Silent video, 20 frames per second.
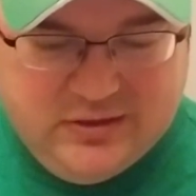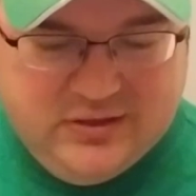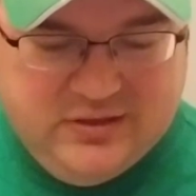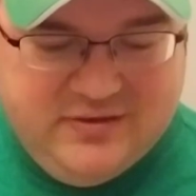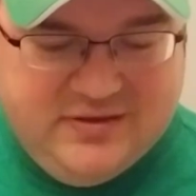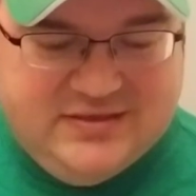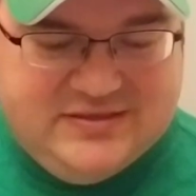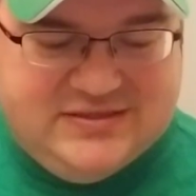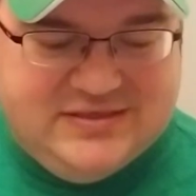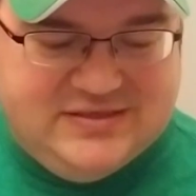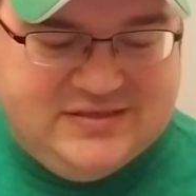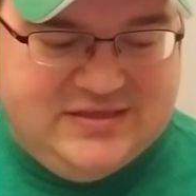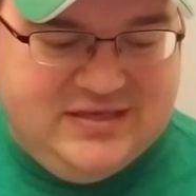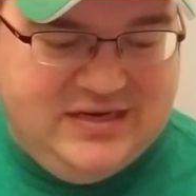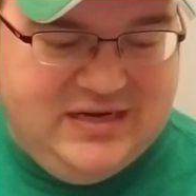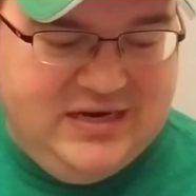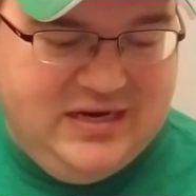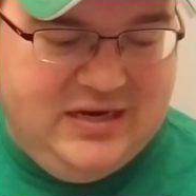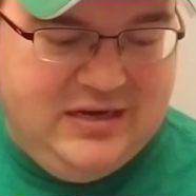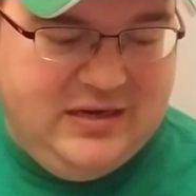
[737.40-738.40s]
This is
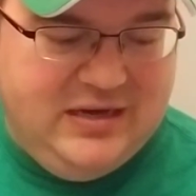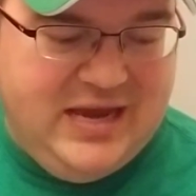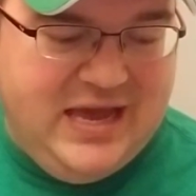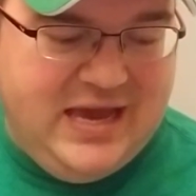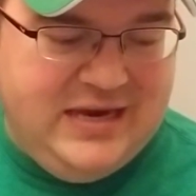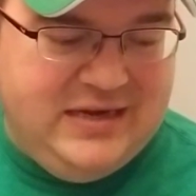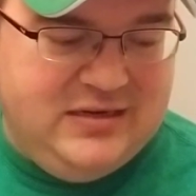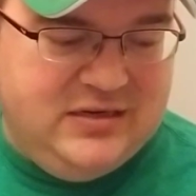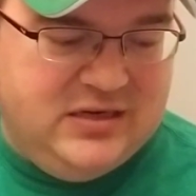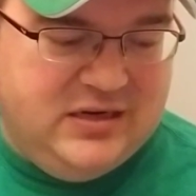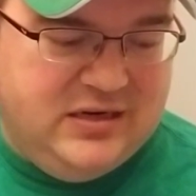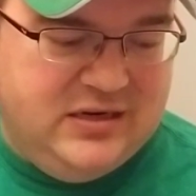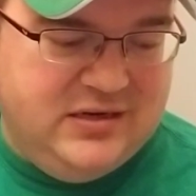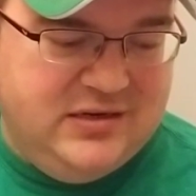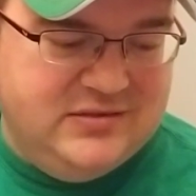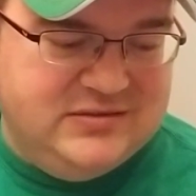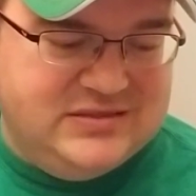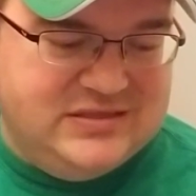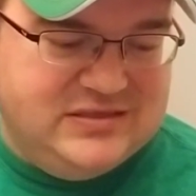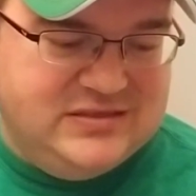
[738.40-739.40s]
the 9
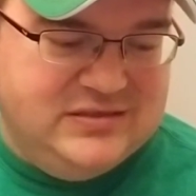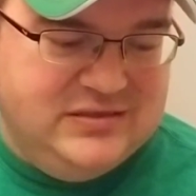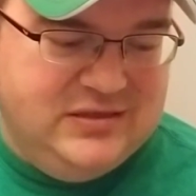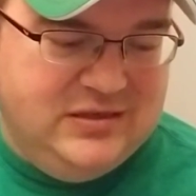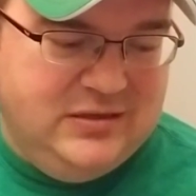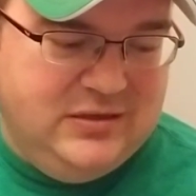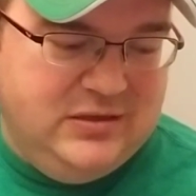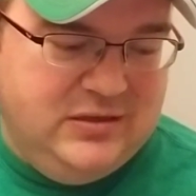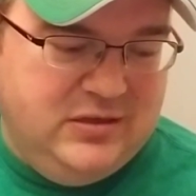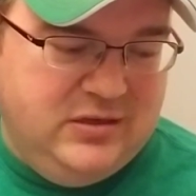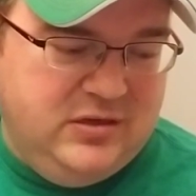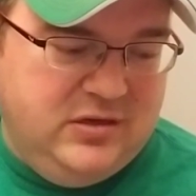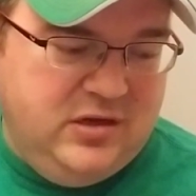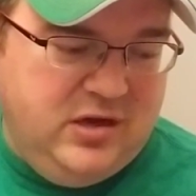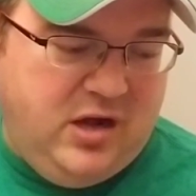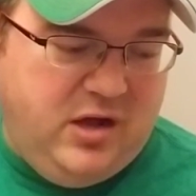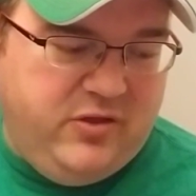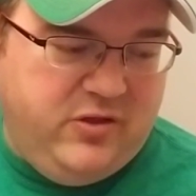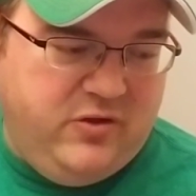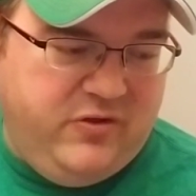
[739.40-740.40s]
cards,
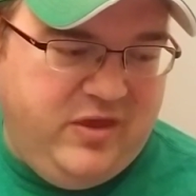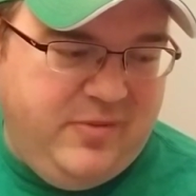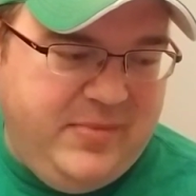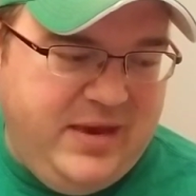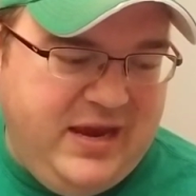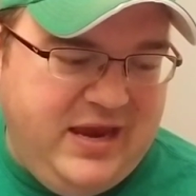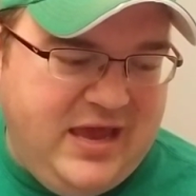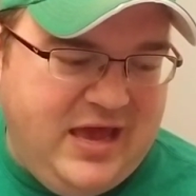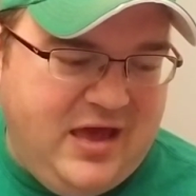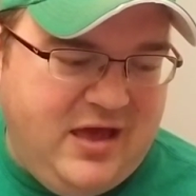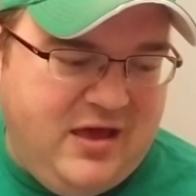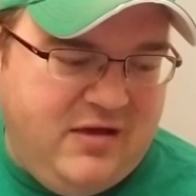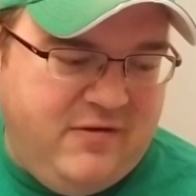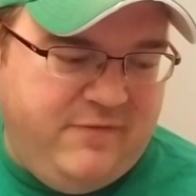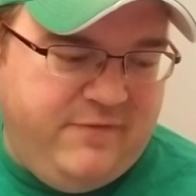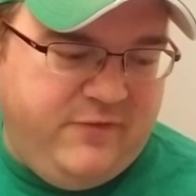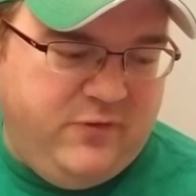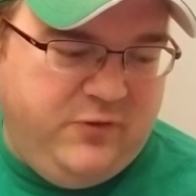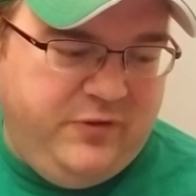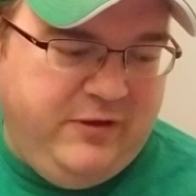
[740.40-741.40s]
although they may
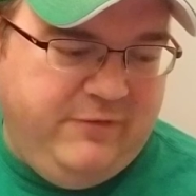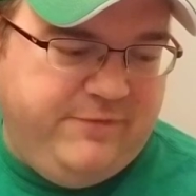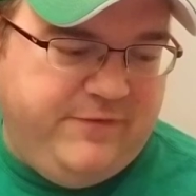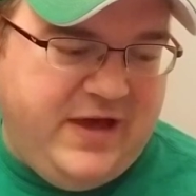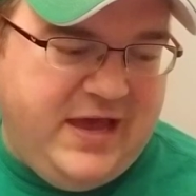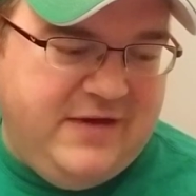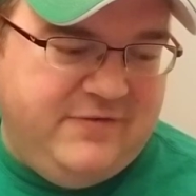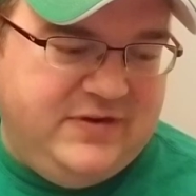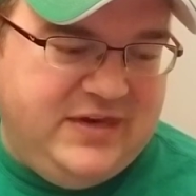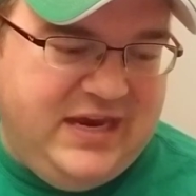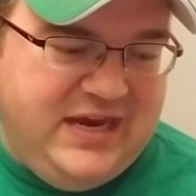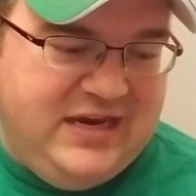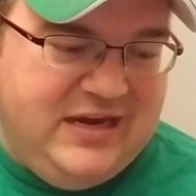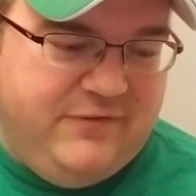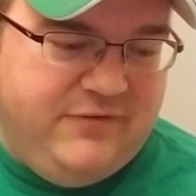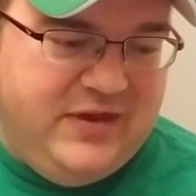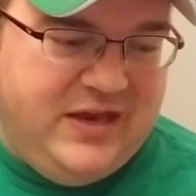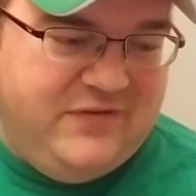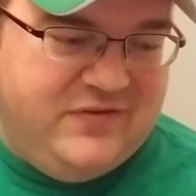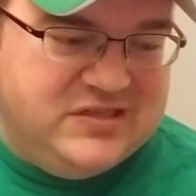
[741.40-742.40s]
have only 5 to 8 if
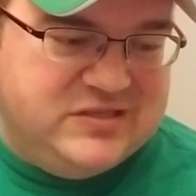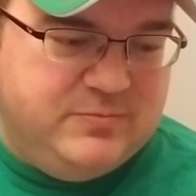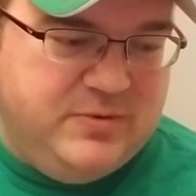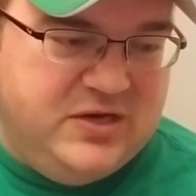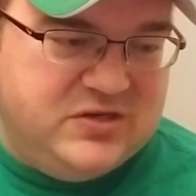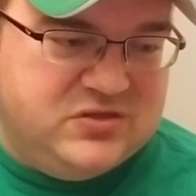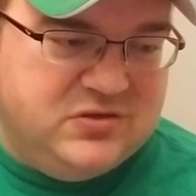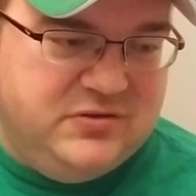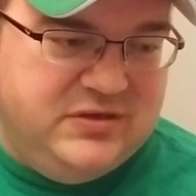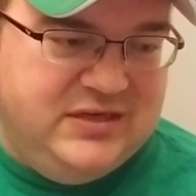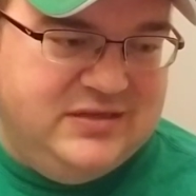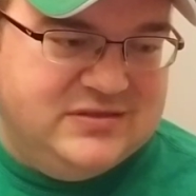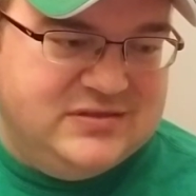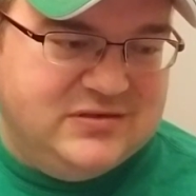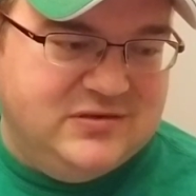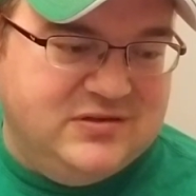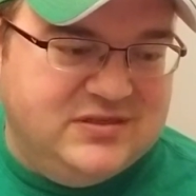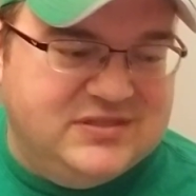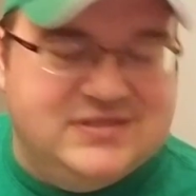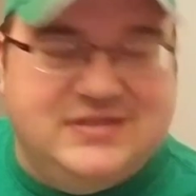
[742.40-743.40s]
they have a special
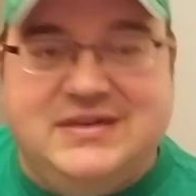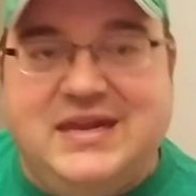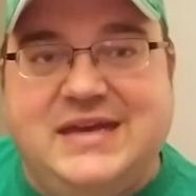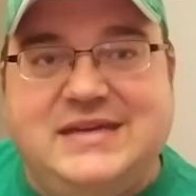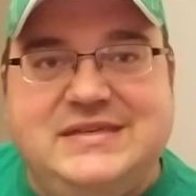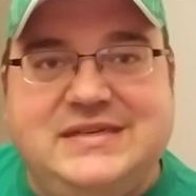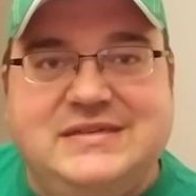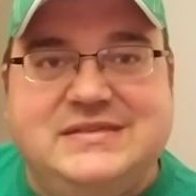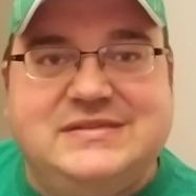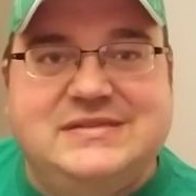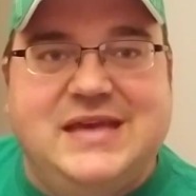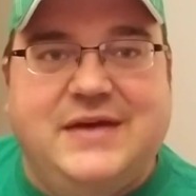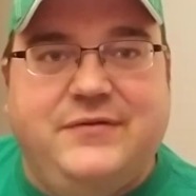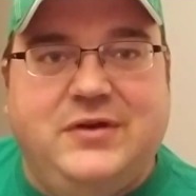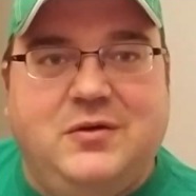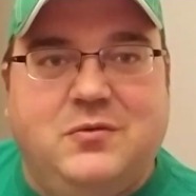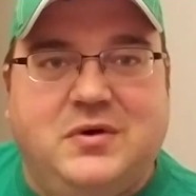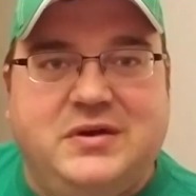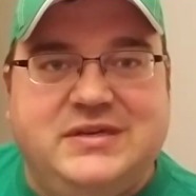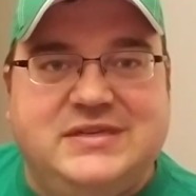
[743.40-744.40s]
insert. It's the
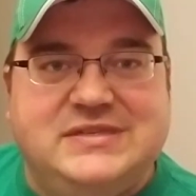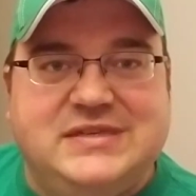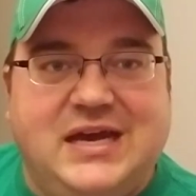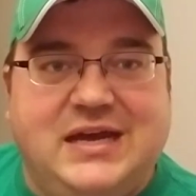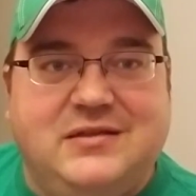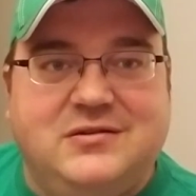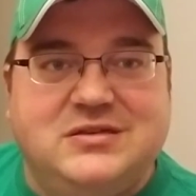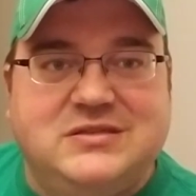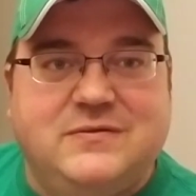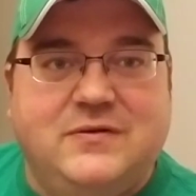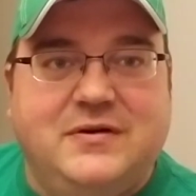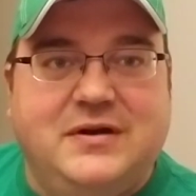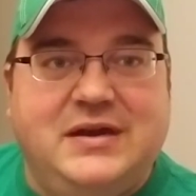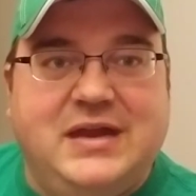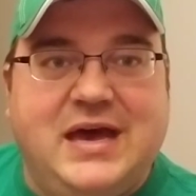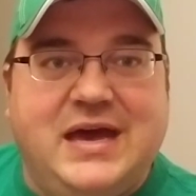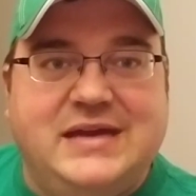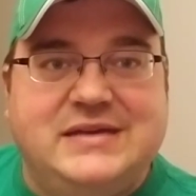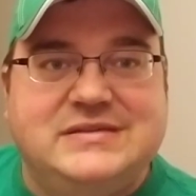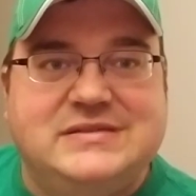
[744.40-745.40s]
1971 design, looks very
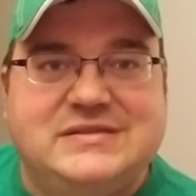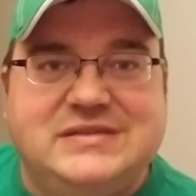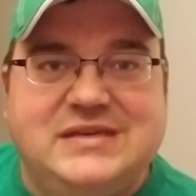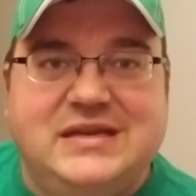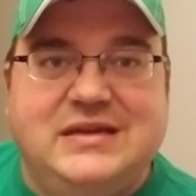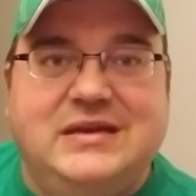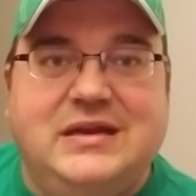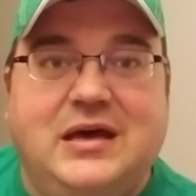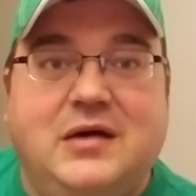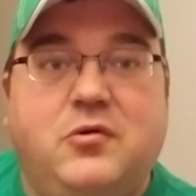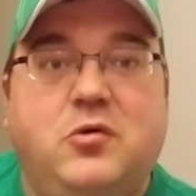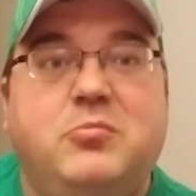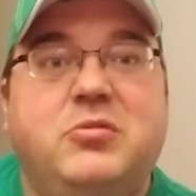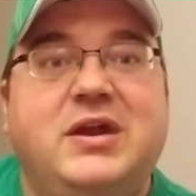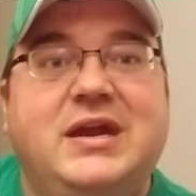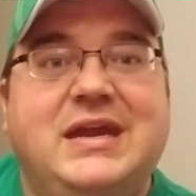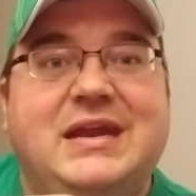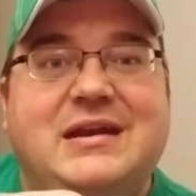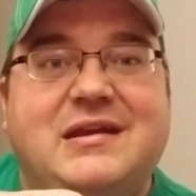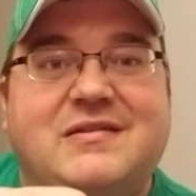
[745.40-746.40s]
nice, and we'll
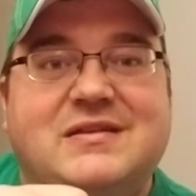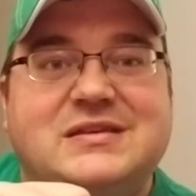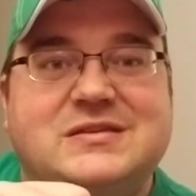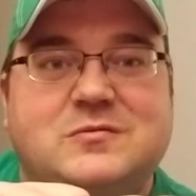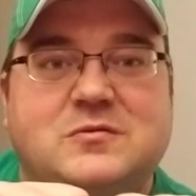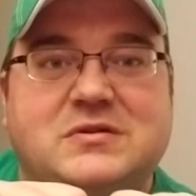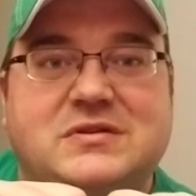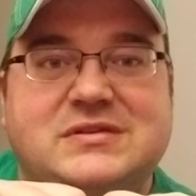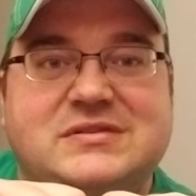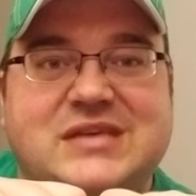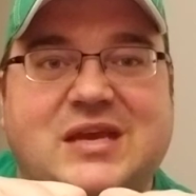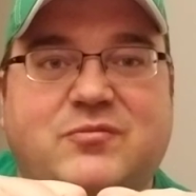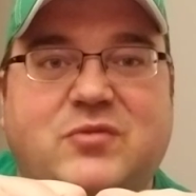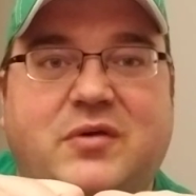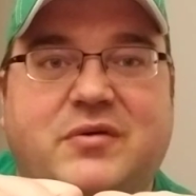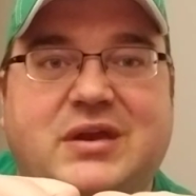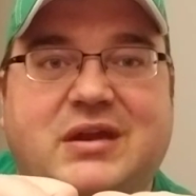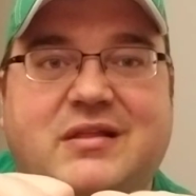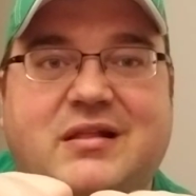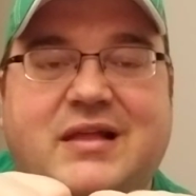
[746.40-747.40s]
break into this one the same way
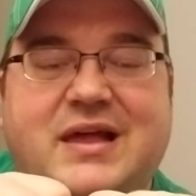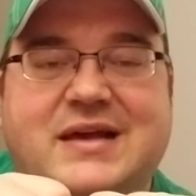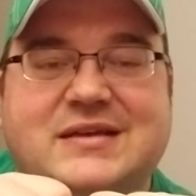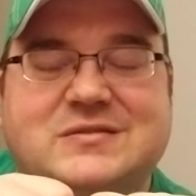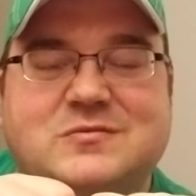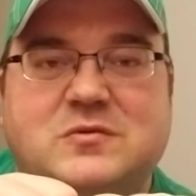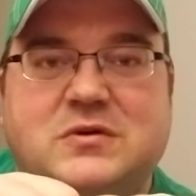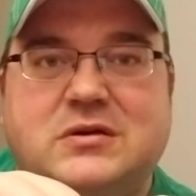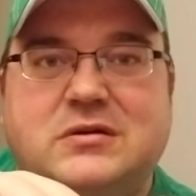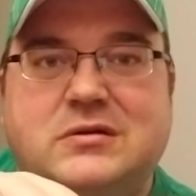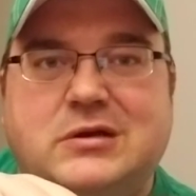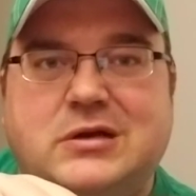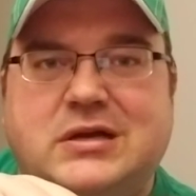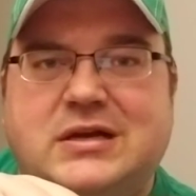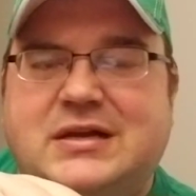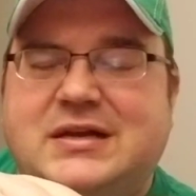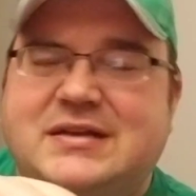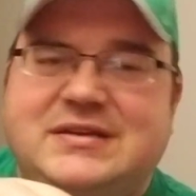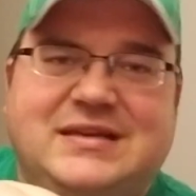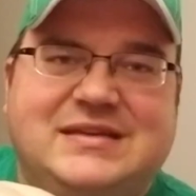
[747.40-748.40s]
we did the last one.
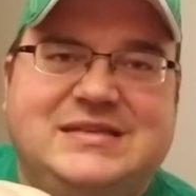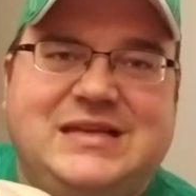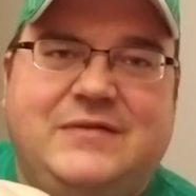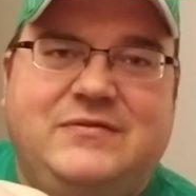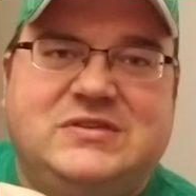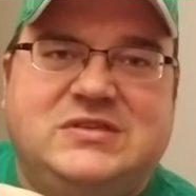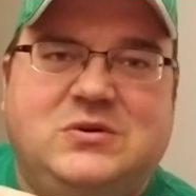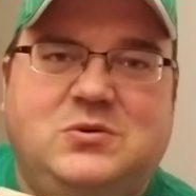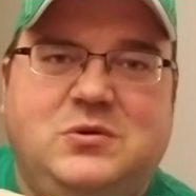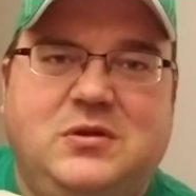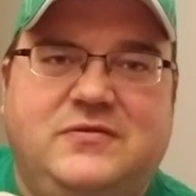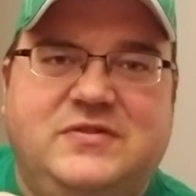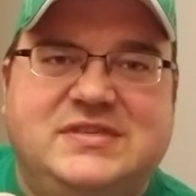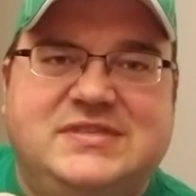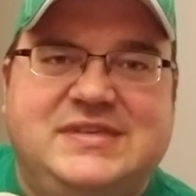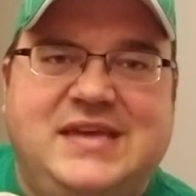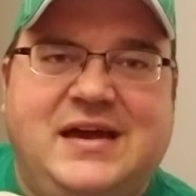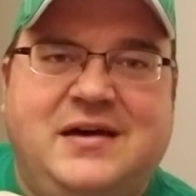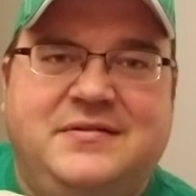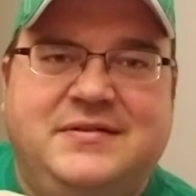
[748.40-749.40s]
Doesn't have as cool of a
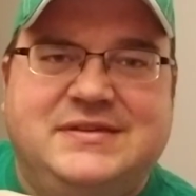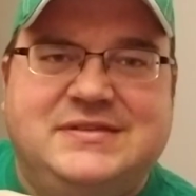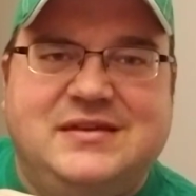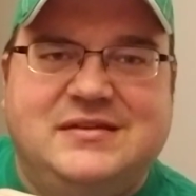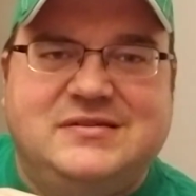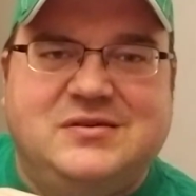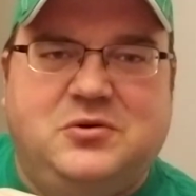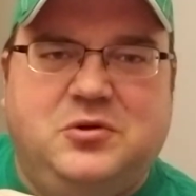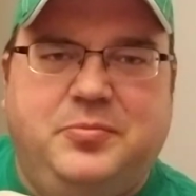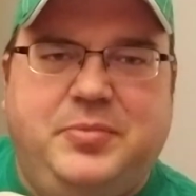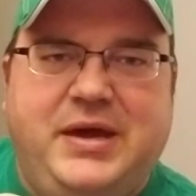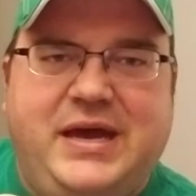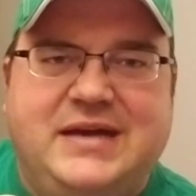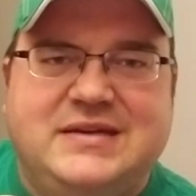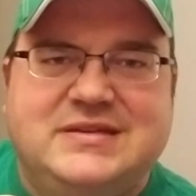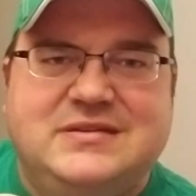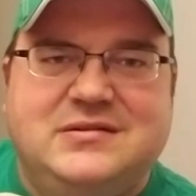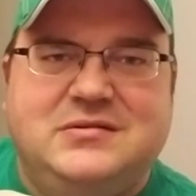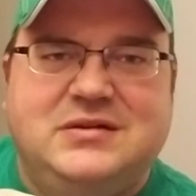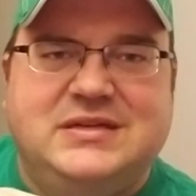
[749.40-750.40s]
sound as those old packs,
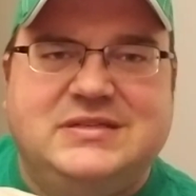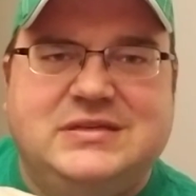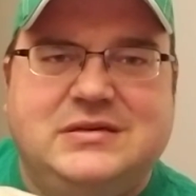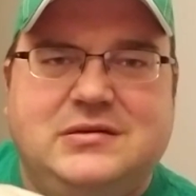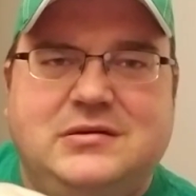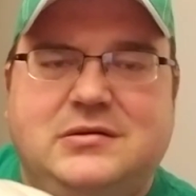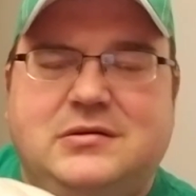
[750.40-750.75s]
though, does it?